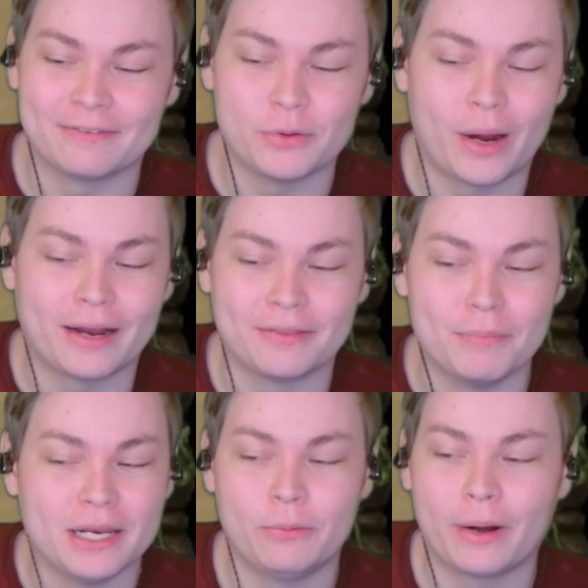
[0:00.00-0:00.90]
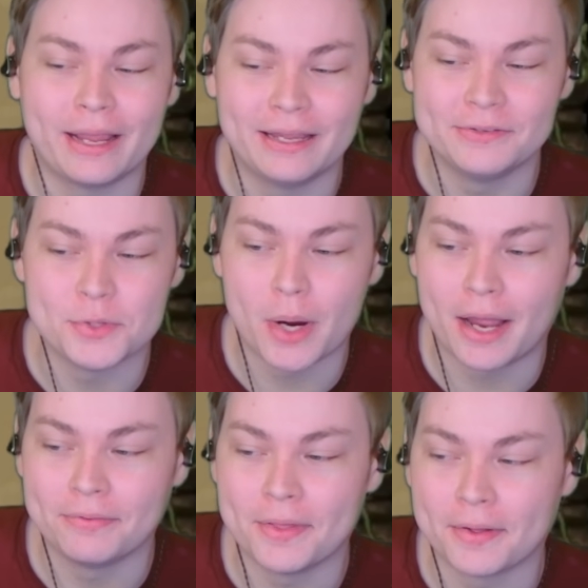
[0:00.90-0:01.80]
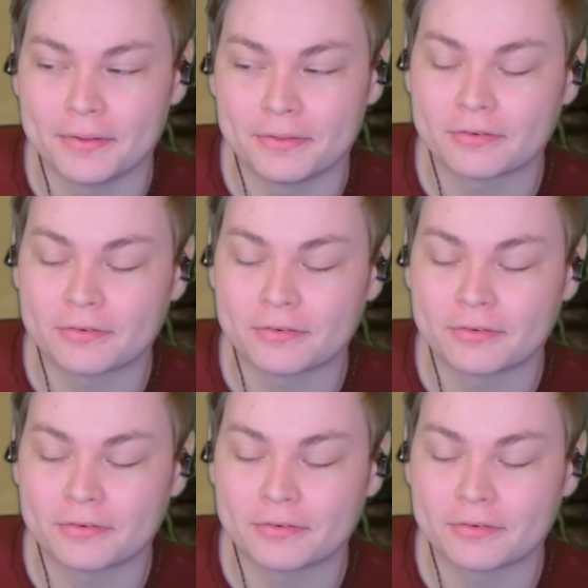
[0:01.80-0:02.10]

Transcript: if you add the mini raids, you add the